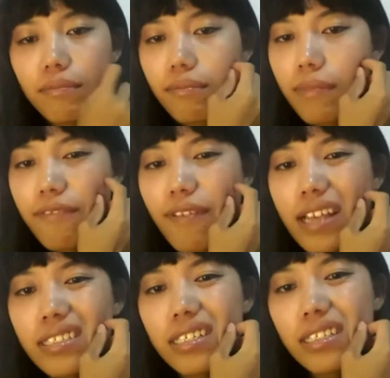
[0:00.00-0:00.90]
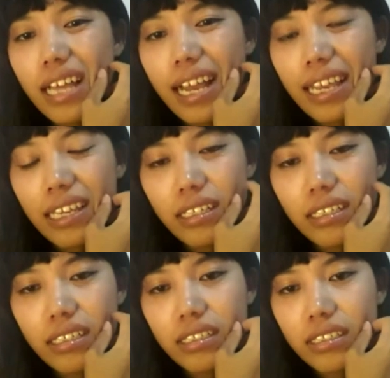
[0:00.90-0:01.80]
father like
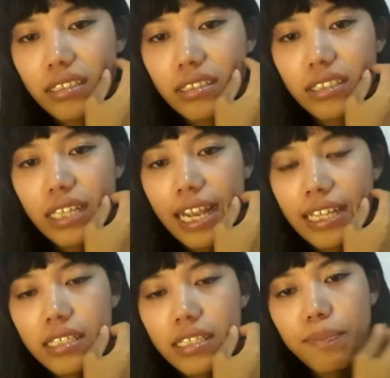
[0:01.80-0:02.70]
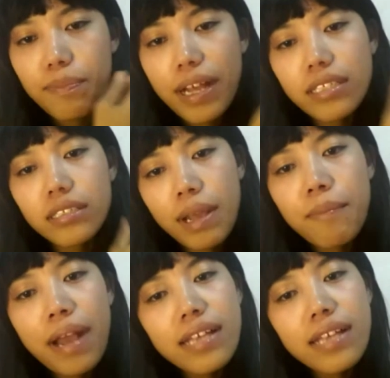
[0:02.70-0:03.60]
Chinese, but my
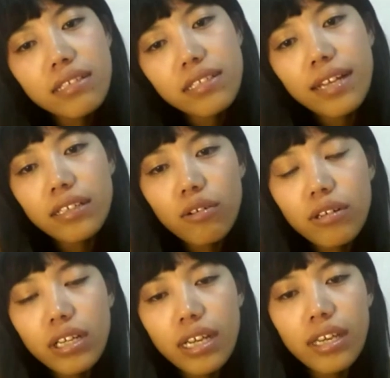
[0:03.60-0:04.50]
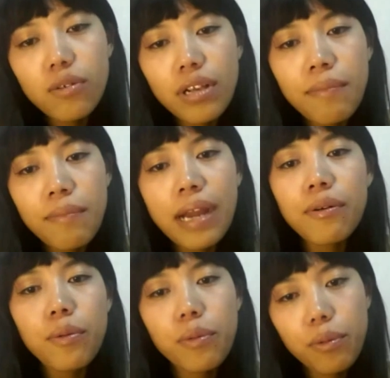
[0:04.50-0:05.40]
mother said, okay, you can
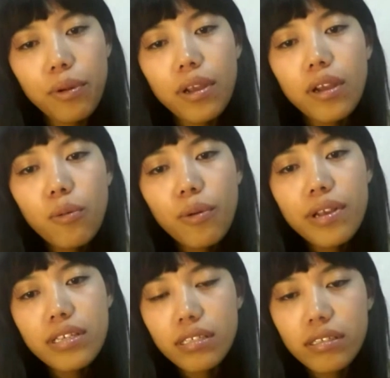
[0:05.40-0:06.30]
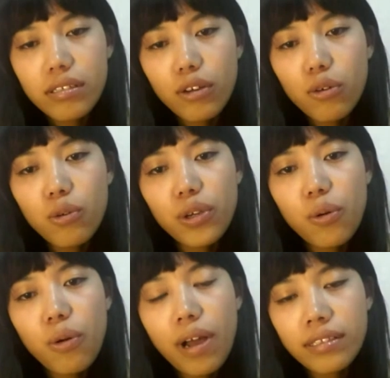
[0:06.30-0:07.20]
marry with who you
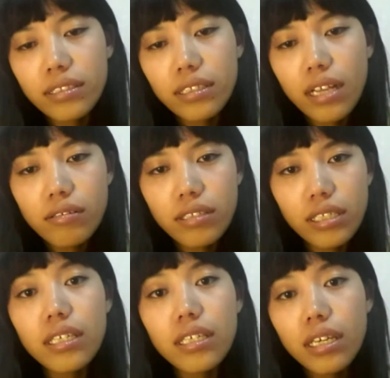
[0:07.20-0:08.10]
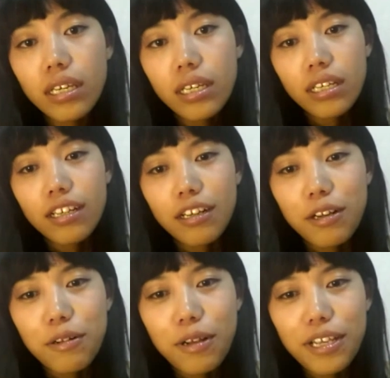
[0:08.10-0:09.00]
want, because
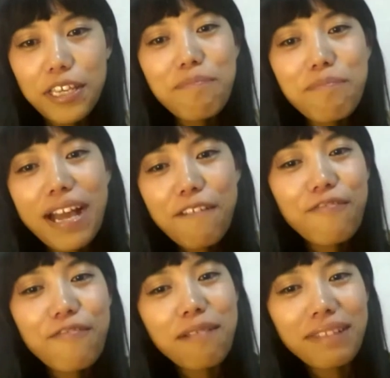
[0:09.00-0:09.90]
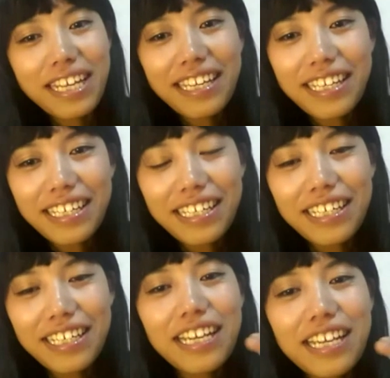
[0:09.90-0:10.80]
in my family,
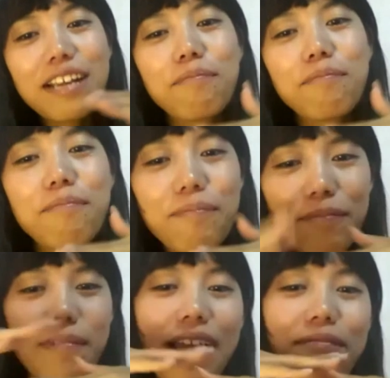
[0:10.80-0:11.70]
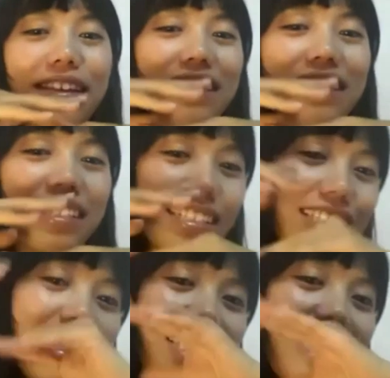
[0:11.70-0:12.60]
I mean,
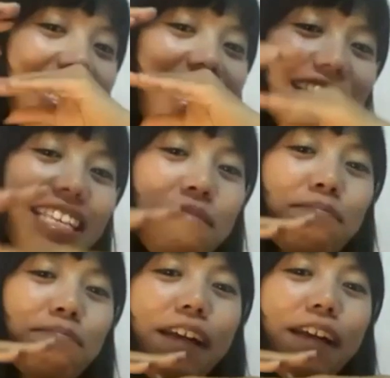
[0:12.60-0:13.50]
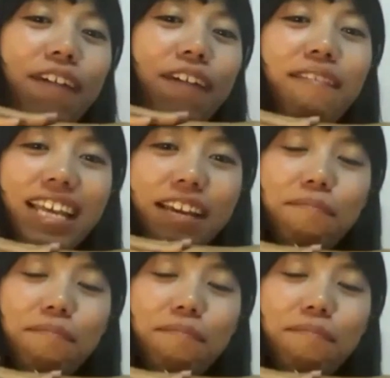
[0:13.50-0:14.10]
see that my family,